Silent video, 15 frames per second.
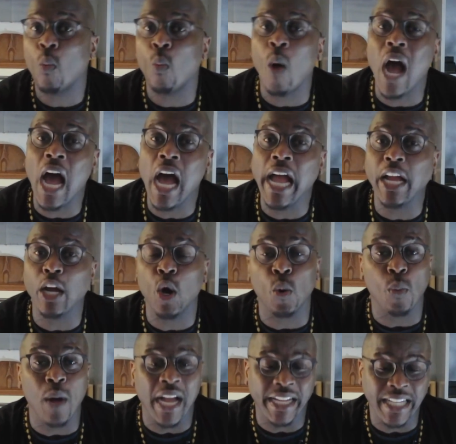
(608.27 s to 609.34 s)
Why or
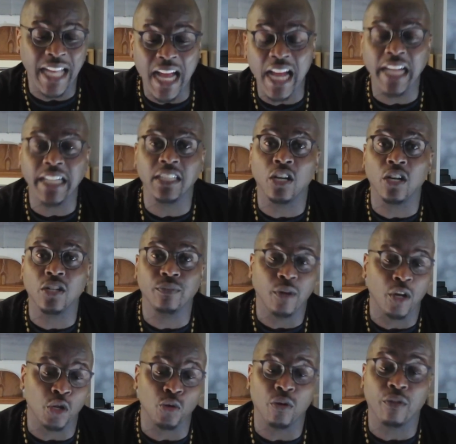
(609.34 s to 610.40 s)
why not?
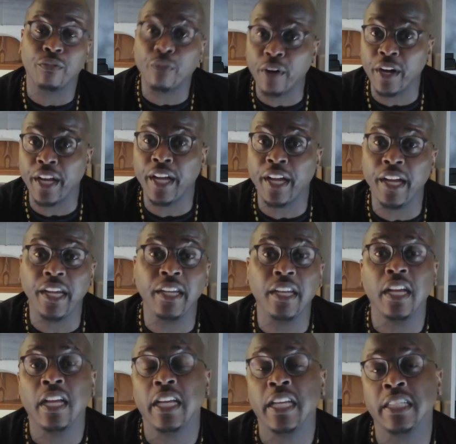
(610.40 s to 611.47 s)
Are you afraid?
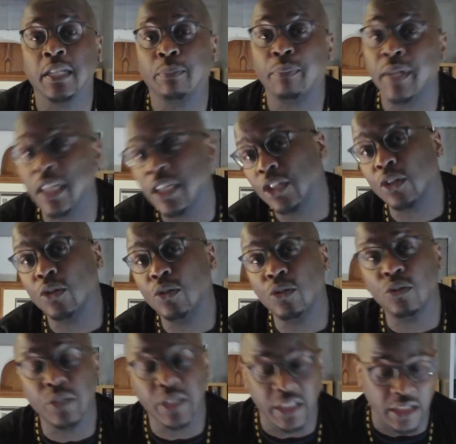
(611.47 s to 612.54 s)
Is it
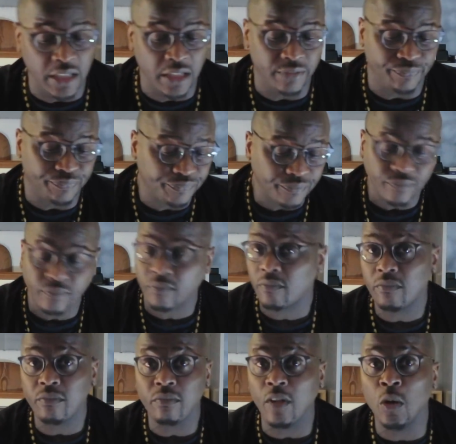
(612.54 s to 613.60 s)
political? Is it
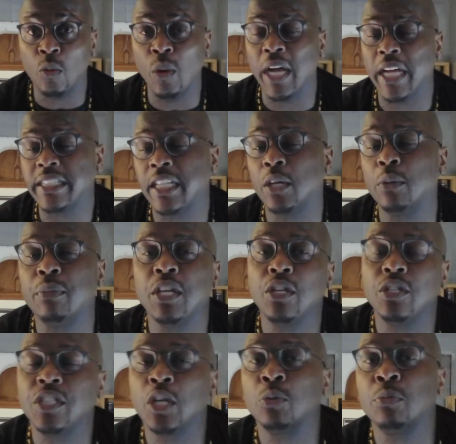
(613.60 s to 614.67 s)
what? Tell
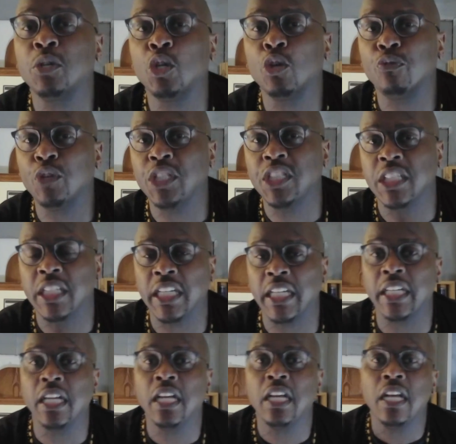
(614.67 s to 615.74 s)
me your reasoning.